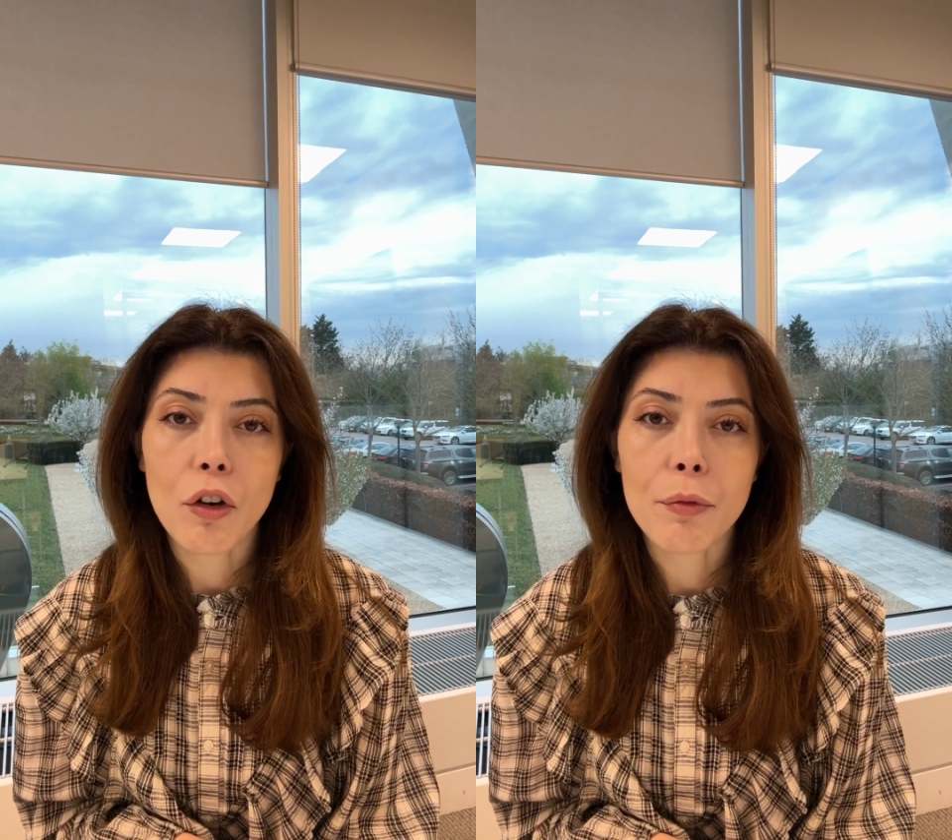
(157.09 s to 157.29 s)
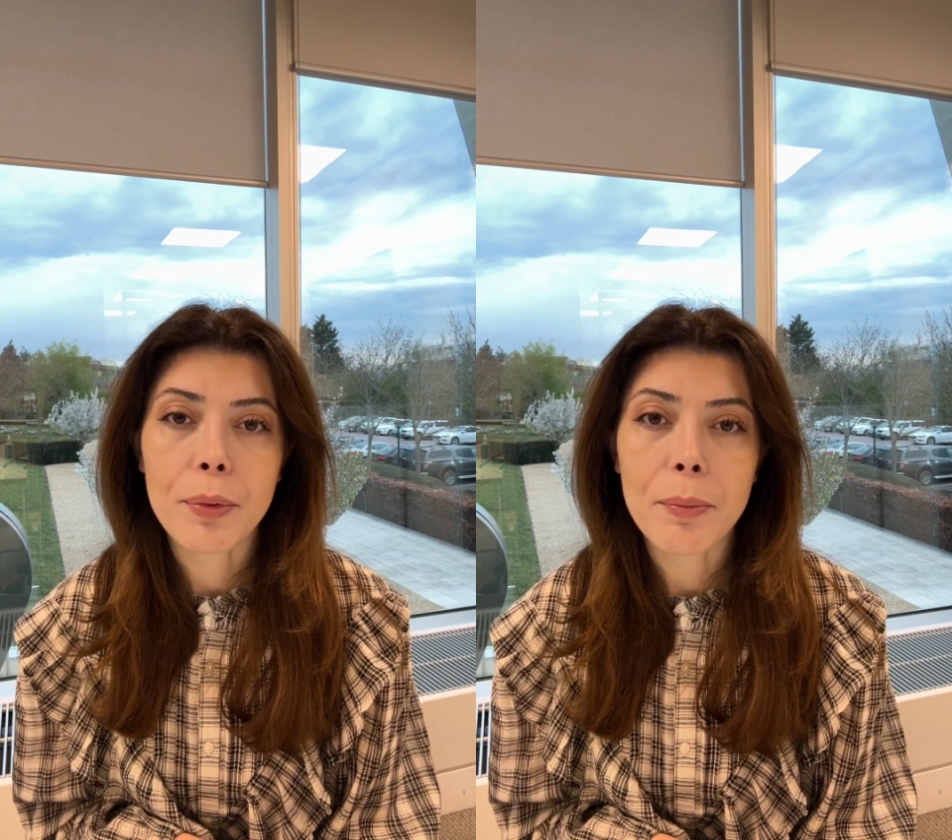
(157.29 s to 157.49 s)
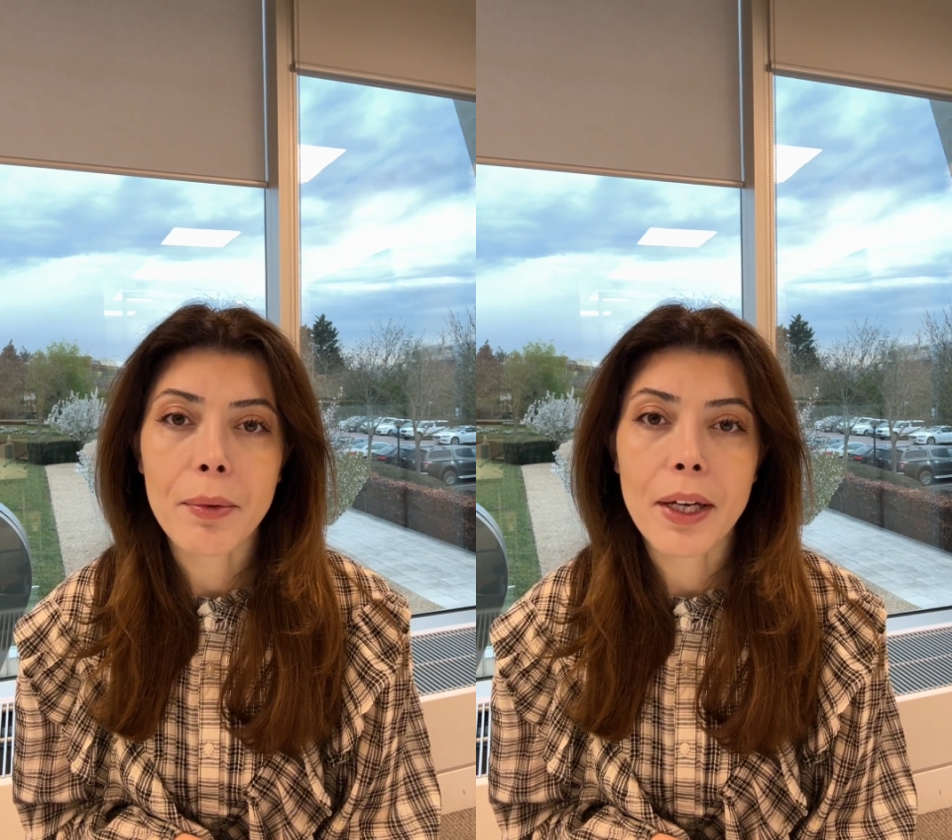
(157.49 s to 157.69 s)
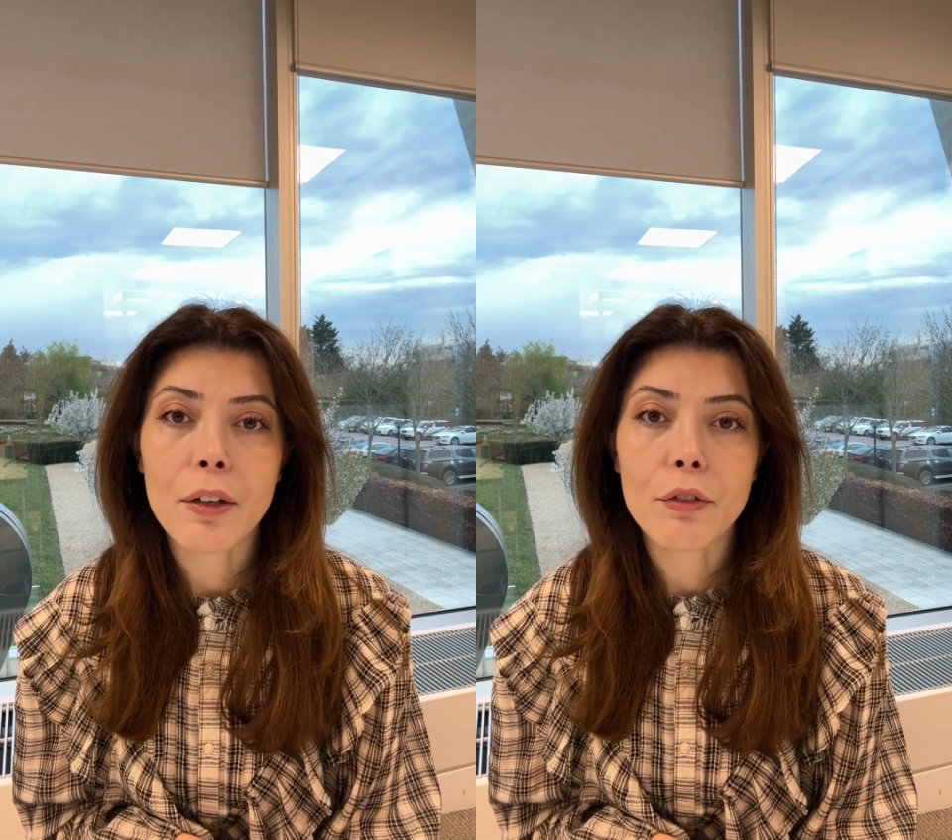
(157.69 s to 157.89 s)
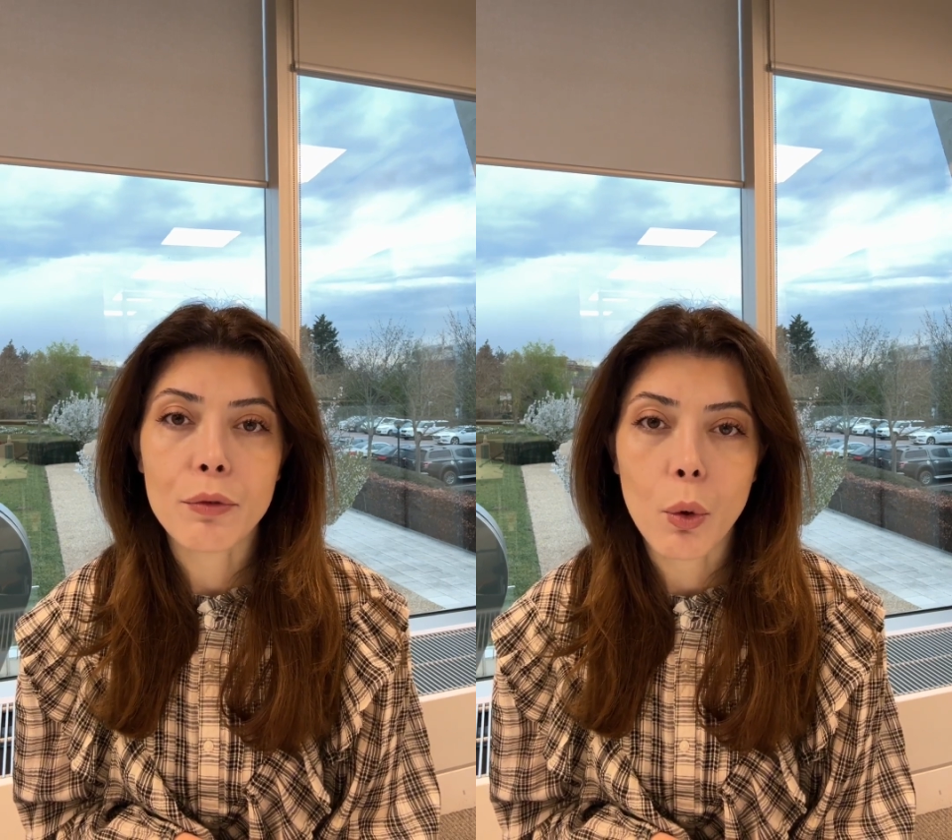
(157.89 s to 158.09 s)
of
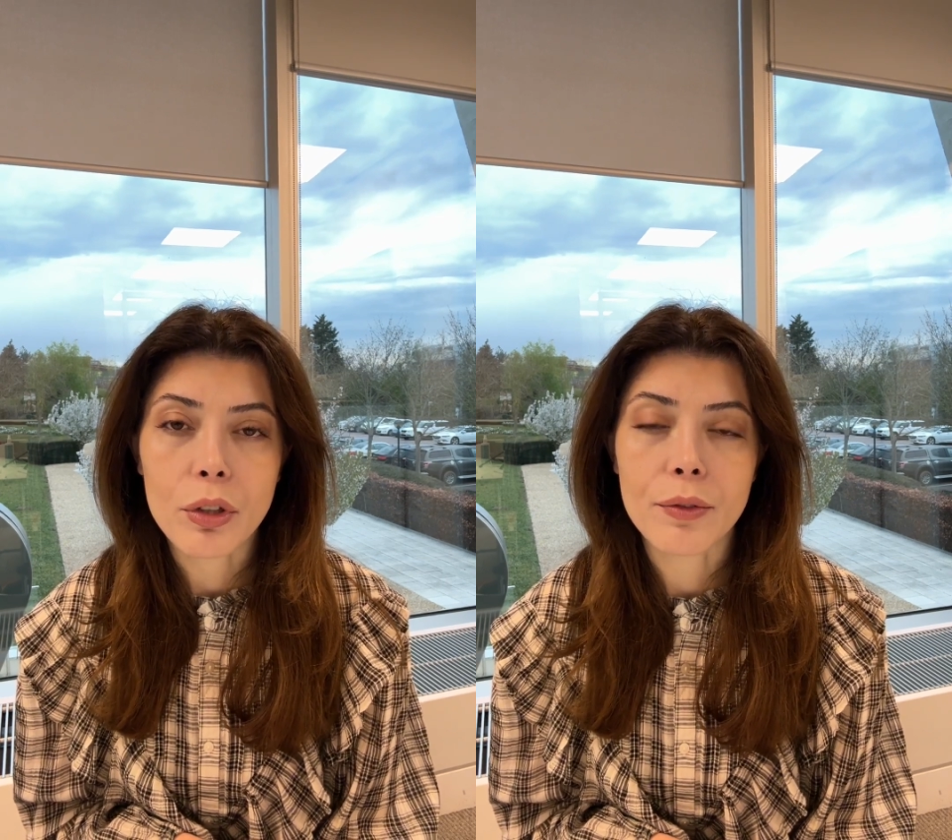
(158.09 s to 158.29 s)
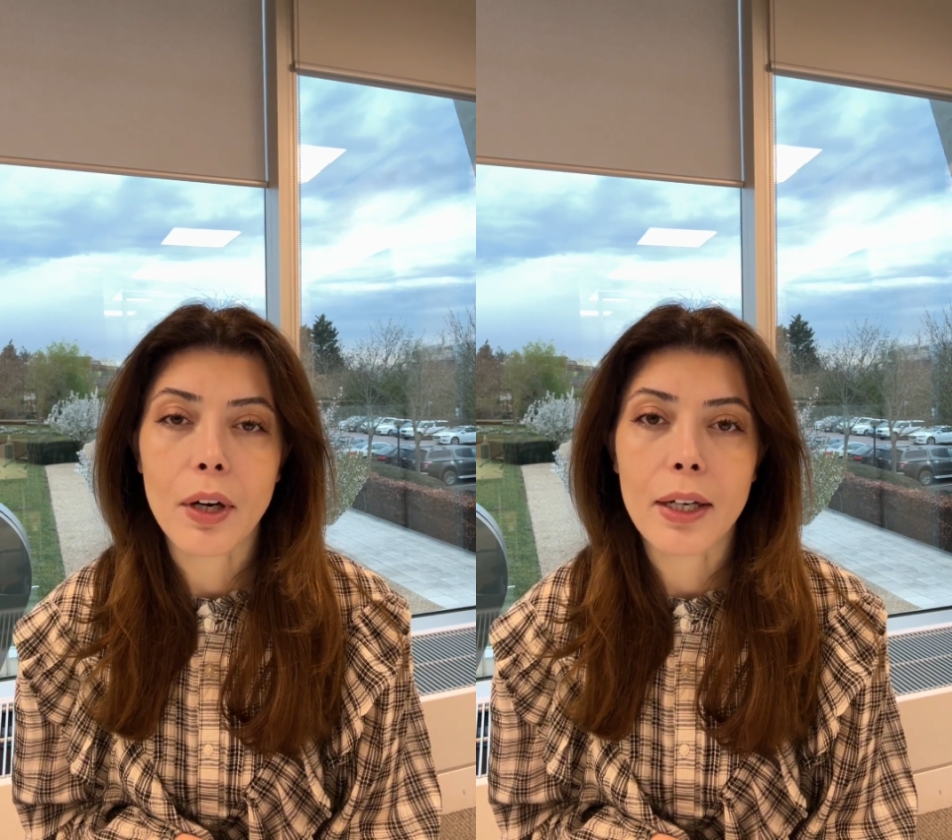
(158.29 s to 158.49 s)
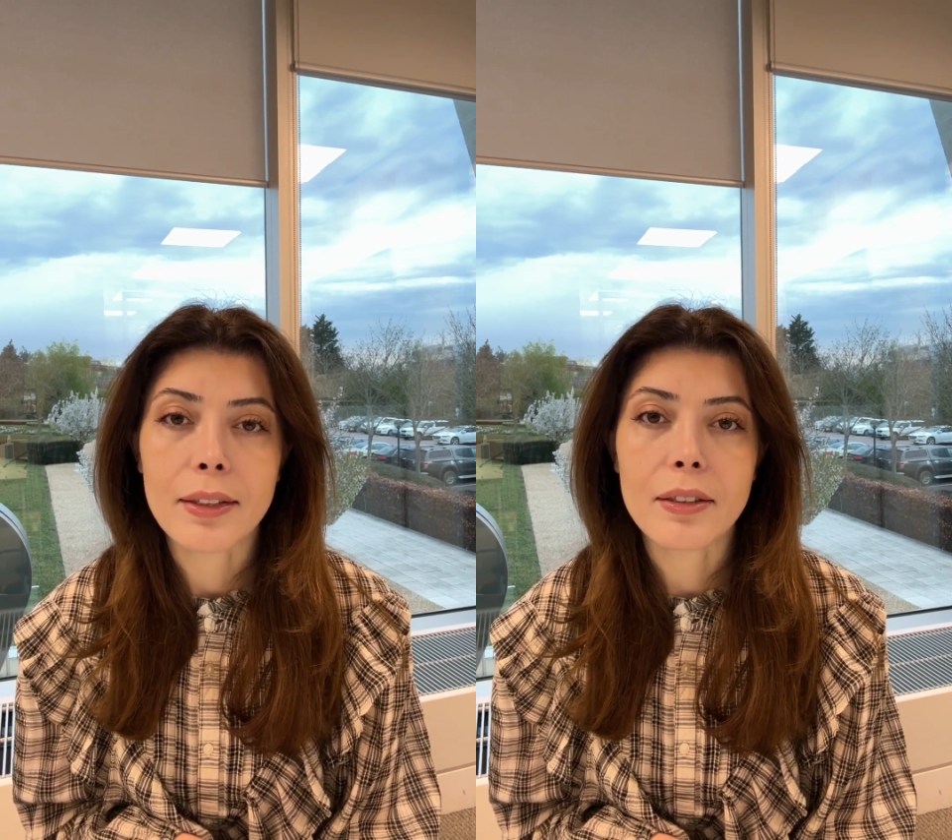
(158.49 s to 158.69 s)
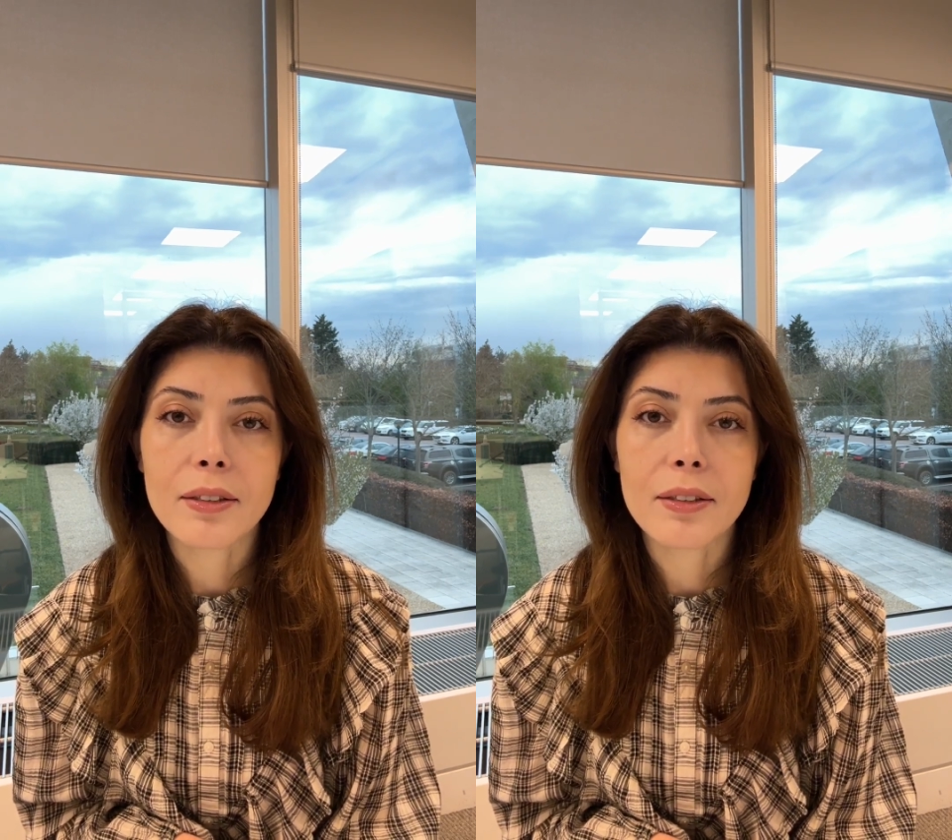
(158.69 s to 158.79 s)
people worldwide.